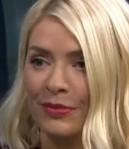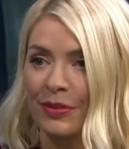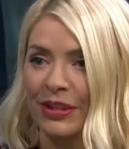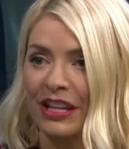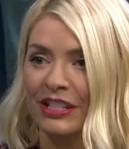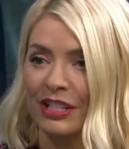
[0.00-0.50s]
what
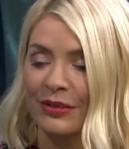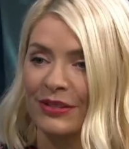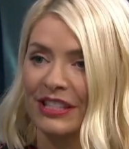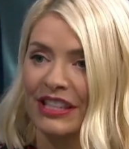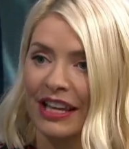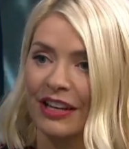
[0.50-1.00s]
they do is
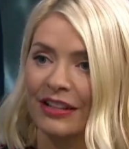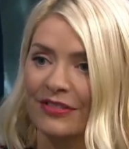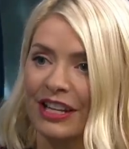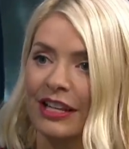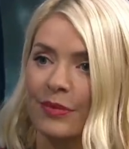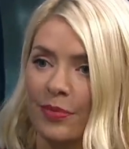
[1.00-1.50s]
that they kind of
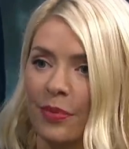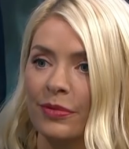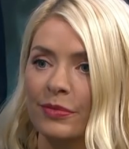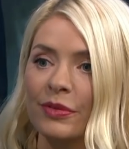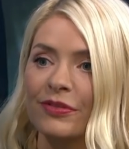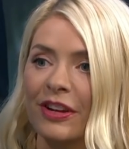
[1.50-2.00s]
take the problem
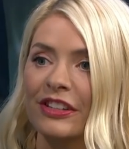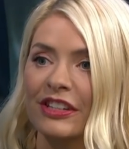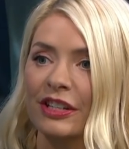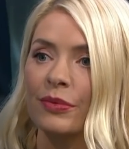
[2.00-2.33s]
of funding